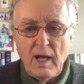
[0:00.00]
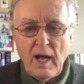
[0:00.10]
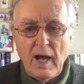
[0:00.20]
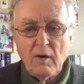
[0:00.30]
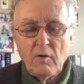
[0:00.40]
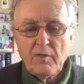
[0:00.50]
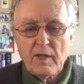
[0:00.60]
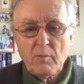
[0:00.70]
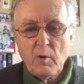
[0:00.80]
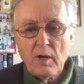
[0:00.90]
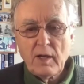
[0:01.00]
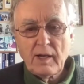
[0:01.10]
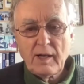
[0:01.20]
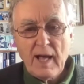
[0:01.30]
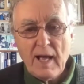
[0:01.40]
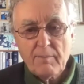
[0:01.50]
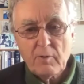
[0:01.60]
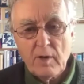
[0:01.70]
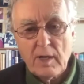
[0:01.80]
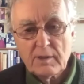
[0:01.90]
how they were
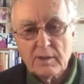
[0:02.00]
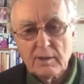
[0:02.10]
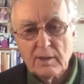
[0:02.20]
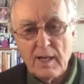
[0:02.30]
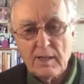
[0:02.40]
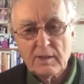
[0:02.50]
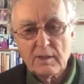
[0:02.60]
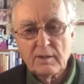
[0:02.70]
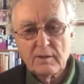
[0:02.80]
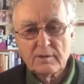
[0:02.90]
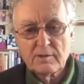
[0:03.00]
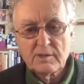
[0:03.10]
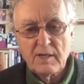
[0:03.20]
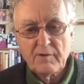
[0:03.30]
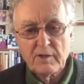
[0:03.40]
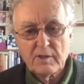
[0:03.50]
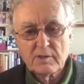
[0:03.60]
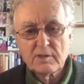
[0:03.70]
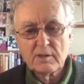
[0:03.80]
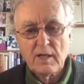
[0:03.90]
elaborated later in the
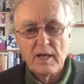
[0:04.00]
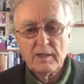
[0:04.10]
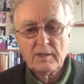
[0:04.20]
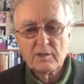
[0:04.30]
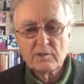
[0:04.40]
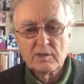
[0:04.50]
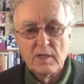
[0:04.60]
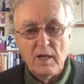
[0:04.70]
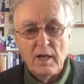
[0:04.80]
70s and 80s,